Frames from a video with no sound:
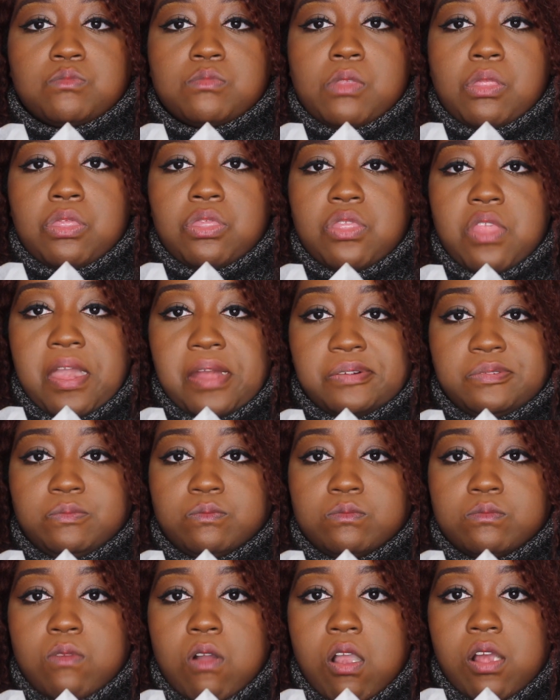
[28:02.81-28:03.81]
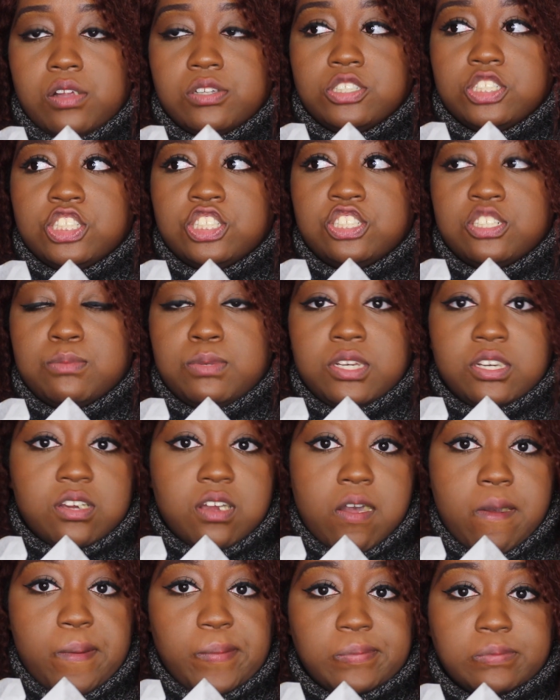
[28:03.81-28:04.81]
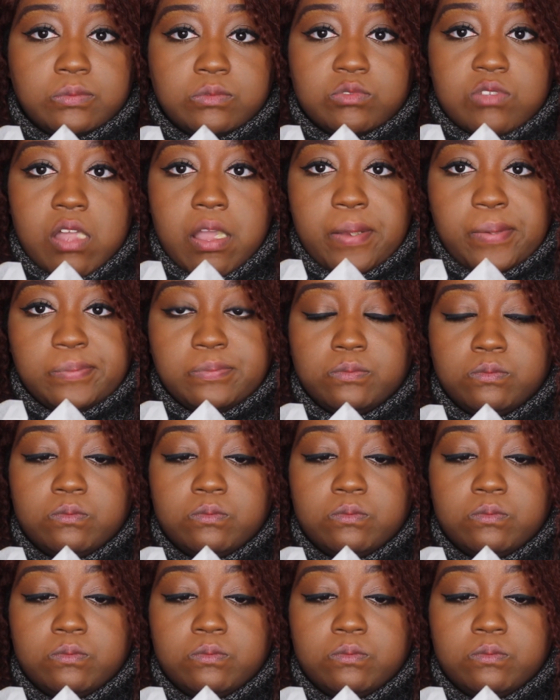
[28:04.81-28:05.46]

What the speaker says: then it should be good. Like,